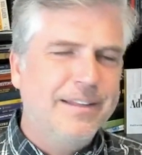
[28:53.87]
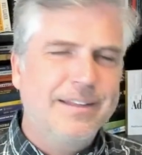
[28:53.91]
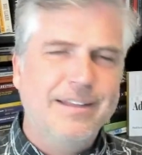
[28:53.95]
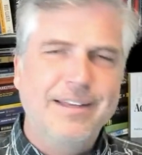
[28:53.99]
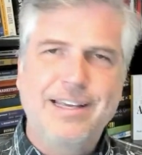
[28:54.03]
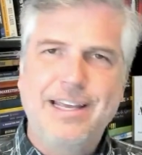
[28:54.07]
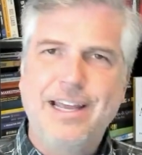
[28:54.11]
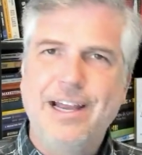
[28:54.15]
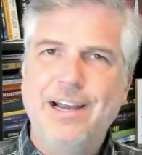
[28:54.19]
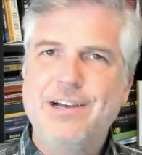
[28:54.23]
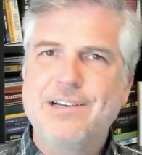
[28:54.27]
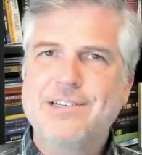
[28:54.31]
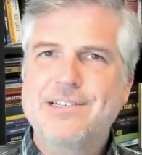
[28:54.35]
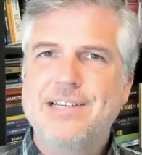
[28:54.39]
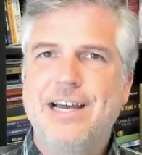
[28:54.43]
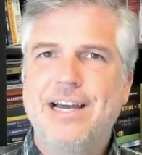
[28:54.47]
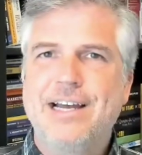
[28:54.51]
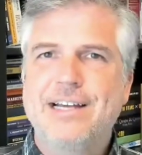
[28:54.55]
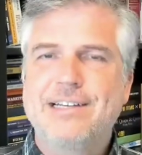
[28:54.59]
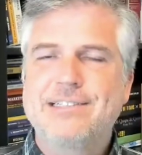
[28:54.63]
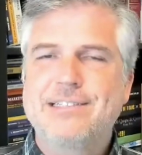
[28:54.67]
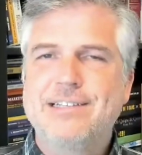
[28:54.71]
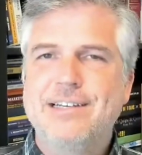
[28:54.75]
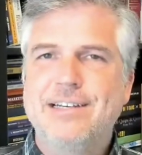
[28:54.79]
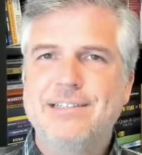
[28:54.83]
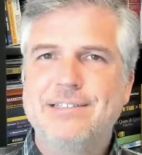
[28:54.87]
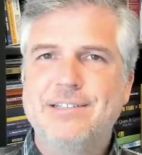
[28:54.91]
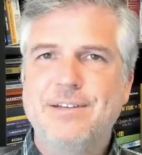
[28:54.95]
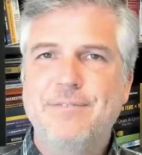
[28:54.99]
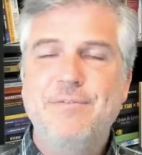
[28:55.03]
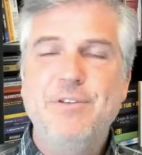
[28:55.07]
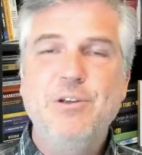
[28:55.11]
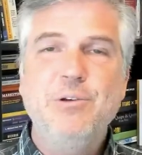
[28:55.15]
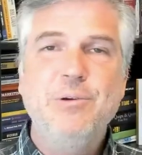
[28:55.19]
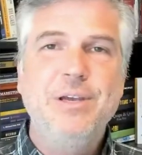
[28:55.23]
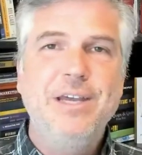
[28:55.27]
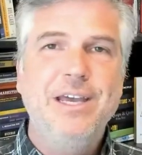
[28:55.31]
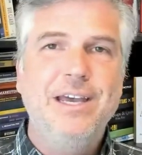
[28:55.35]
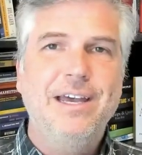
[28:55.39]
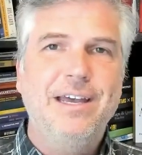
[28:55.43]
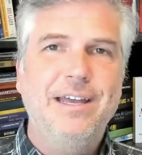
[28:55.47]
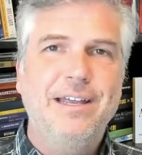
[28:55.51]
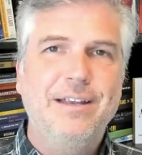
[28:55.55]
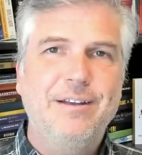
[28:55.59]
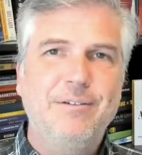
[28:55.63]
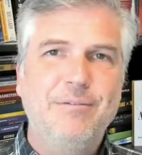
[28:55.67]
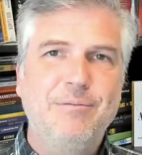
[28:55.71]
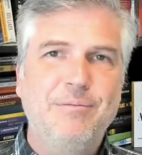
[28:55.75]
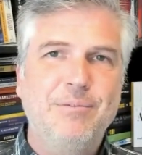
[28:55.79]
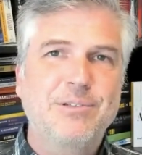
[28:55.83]
the CARES Act says if you
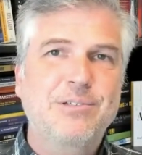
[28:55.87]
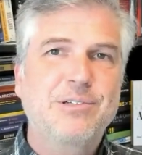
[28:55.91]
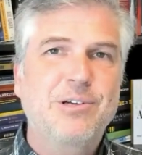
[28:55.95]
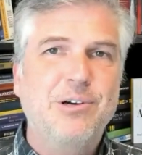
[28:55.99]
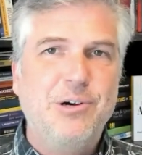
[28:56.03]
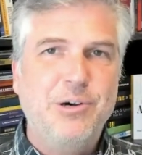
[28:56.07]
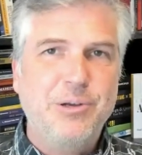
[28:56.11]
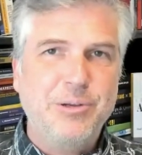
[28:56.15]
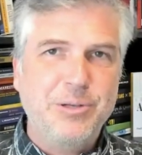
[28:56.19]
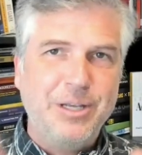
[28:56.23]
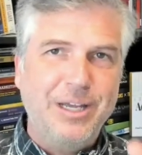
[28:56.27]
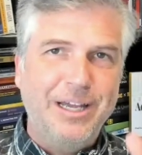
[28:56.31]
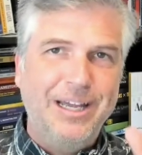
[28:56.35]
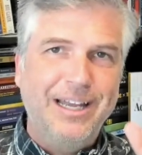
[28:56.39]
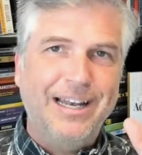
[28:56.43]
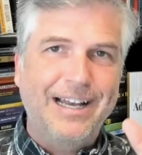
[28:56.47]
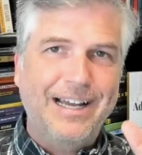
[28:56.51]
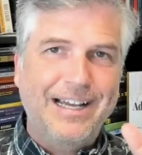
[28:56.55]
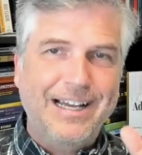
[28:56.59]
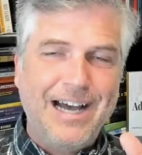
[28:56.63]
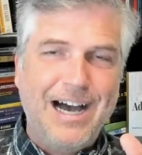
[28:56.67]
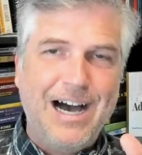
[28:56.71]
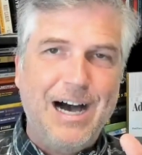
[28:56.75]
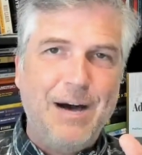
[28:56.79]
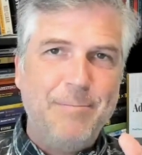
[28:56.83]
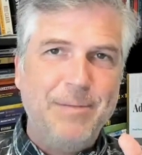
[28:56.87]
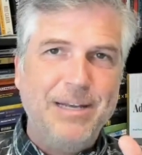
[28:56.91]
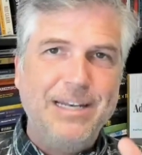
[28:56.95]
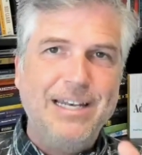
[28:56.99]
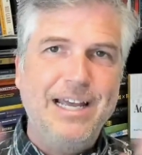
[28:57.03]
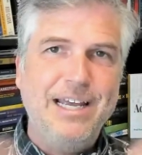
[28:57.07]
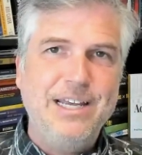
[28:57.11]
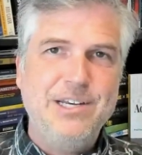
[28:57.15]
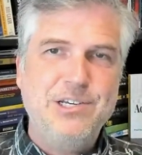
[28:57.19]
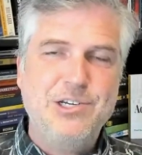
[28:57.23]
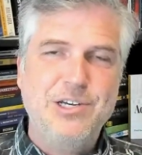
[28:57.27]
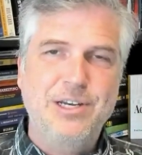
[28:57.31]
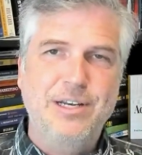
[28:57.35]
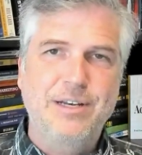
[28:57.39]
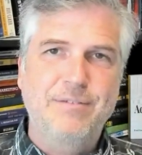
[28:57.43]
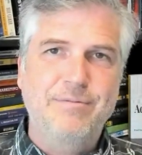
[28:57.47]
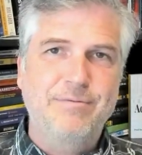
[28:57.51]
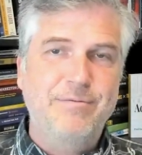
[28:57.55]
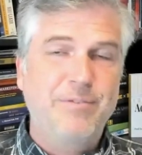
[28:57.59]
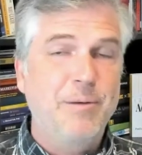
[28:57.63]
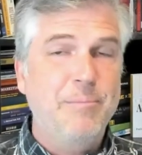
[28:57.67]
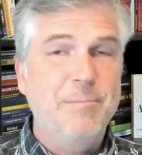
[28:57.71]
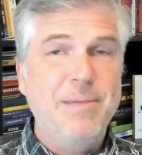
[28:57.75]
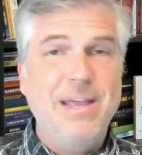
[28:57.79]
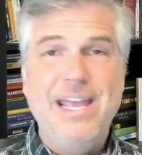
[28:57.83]
get what's called an accommodation
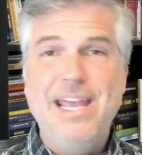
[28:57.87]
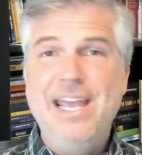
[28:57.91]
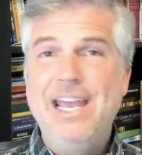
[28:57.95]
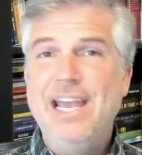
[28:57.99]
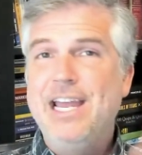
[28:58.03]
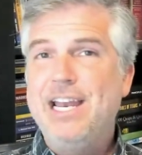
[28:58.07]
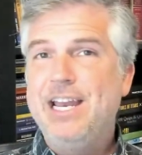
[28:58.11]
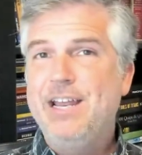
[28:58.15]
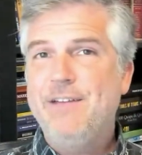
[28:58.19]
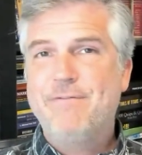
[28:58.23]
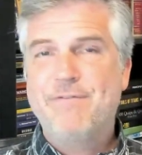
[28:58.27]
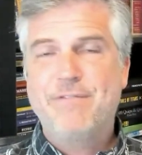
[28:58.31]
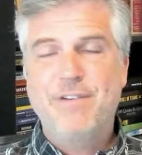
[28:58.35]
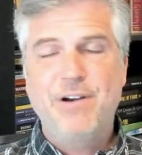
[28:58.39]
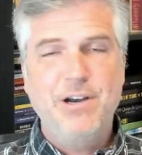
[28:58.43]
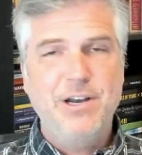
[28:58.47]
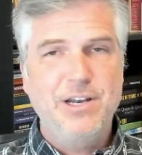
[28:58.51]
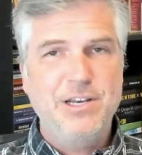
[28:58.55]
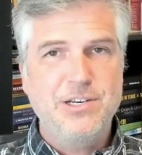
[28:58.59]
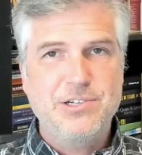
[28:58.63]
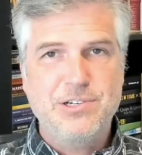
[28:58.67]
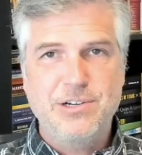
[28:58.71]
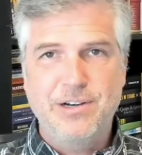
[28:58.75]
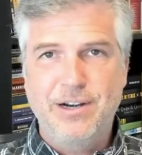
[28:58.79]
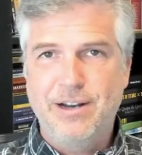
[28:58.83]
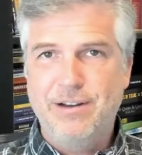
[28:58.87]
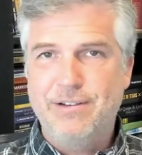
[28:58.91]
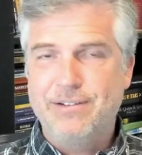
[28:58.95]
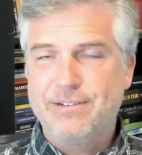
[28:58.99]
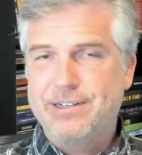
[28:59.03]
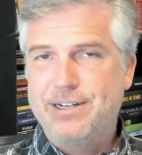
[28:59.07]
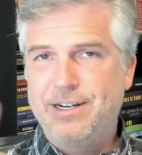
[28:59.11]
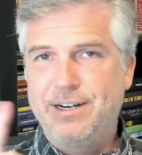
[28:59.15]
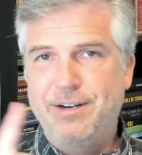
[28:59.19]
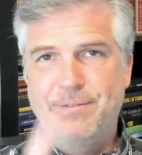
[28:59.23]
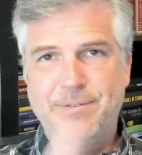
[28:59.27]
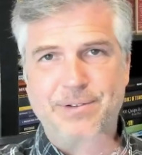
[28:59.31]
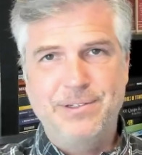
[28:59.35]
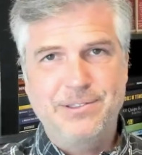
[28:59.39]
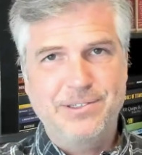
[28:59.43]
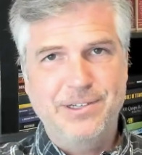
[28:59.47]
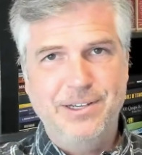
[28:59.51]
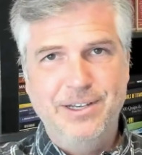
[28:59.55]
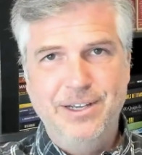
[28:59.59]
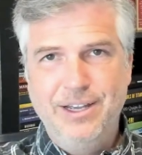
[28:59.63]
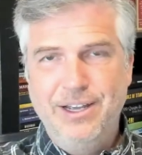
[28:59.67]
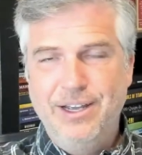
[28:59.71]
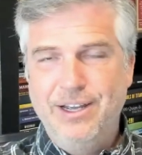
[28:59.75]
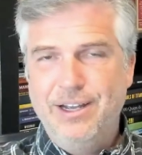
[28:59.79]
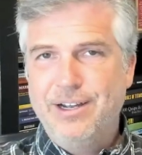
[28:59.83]
from any furnisher, I don't care if it's a